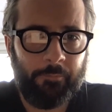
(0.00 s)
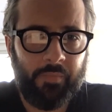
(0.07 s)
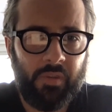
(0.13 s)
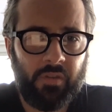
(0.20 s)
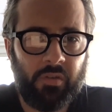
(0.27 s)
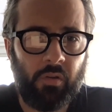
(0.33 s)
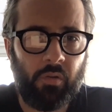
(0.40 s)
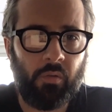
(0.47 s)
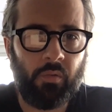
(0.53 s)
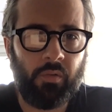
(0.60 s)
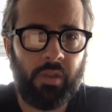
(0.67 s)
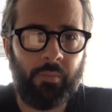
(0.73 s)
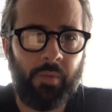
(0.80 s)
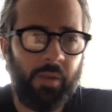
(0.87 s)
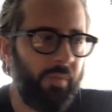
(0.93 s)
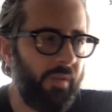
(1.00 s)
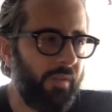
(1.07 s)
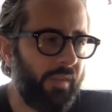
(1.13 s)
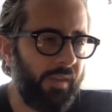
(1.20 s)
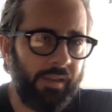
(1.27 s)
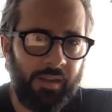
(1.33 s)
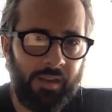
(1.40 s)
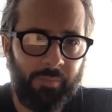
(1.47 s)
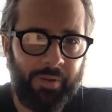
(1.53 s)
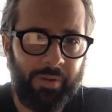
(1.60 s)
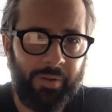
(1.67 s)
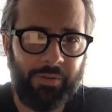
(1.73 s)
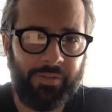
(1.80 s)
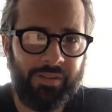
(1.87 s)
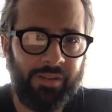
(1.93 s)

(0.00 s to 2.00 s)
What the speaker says: So they might be thinking about,